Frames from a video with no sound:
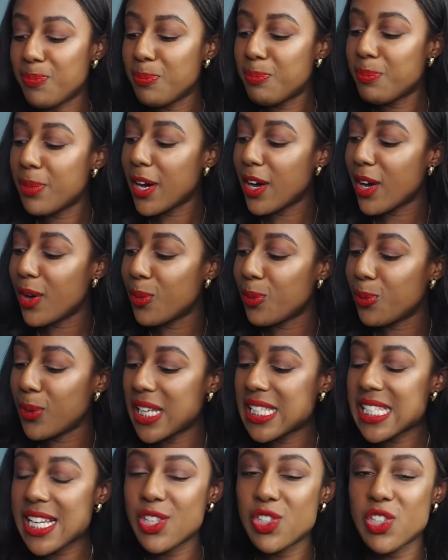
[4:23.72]
But we
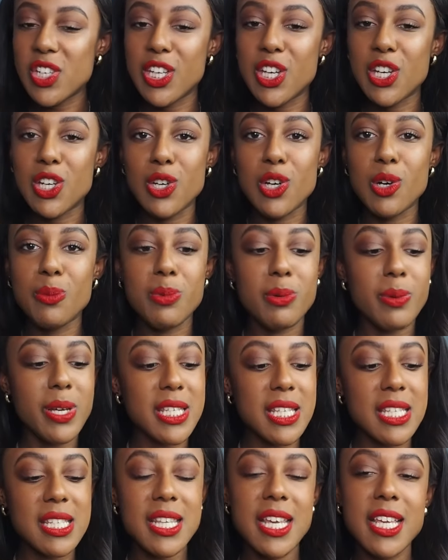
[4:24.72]
essentially couldn't compromise
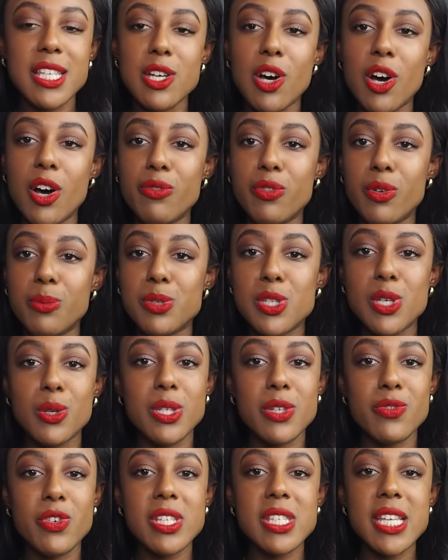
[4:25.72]
because these are from two
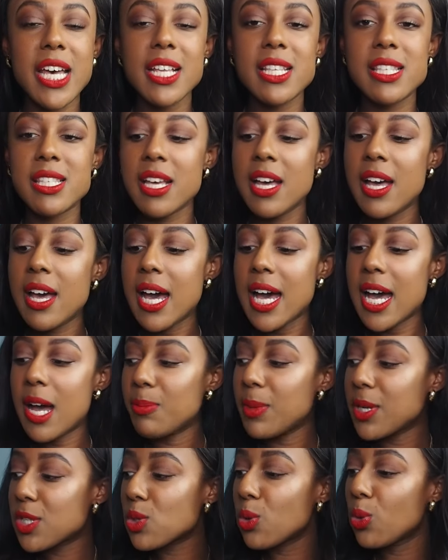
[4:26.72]
different sets.
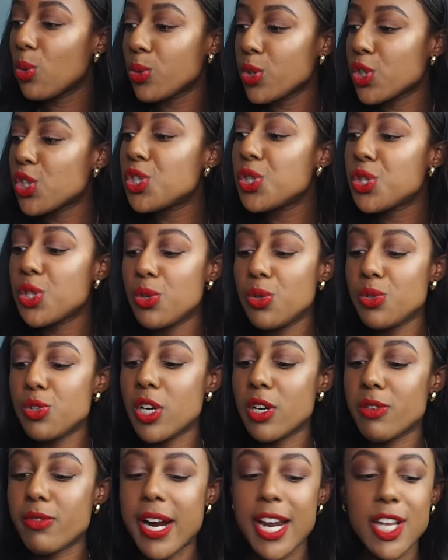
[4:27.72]
It's all the
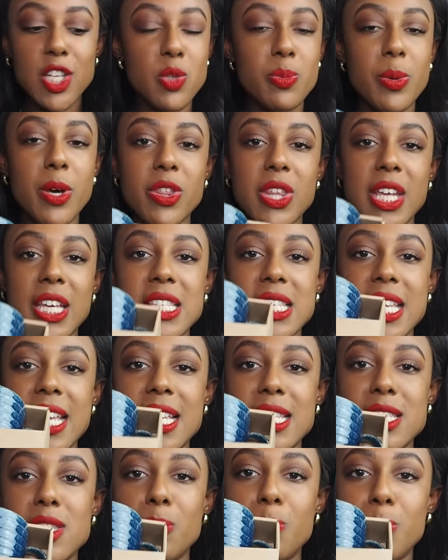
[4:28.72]
Studio range, but this
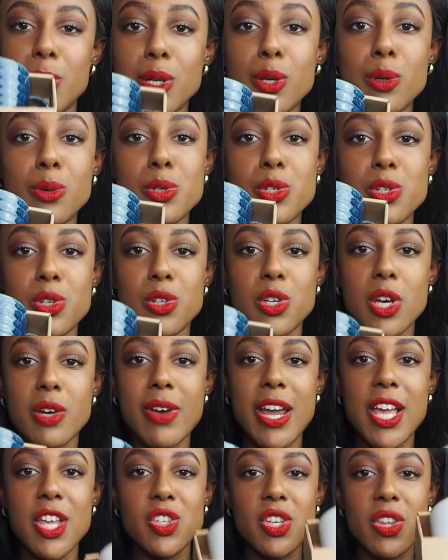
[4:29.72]
is the blue Studio
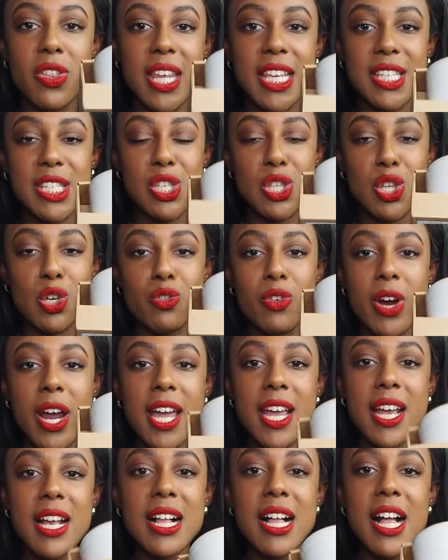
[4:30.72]
range, and this is the
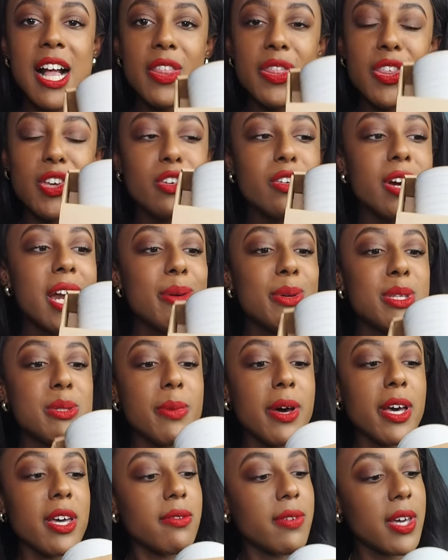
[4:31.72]
grey. The grey is
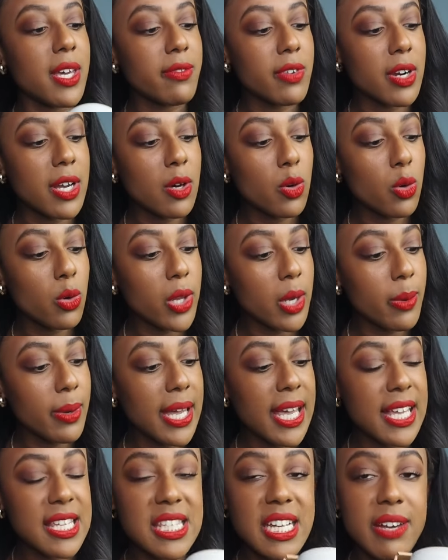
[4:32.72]
my favourite, although it
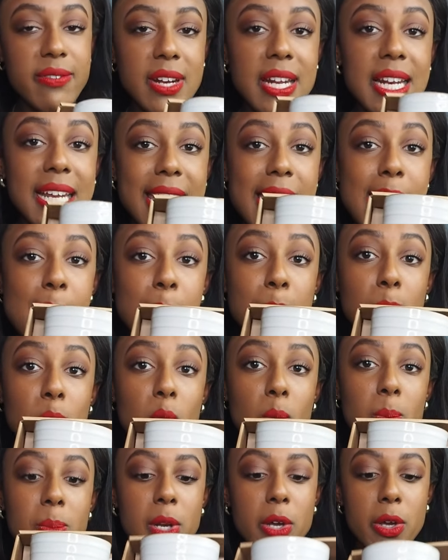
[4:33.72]
is definitely
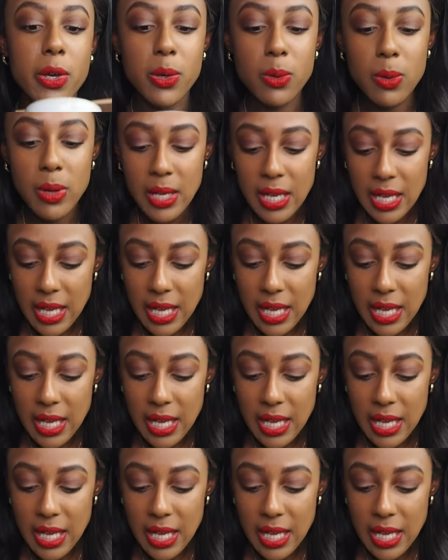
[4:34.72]
more blue.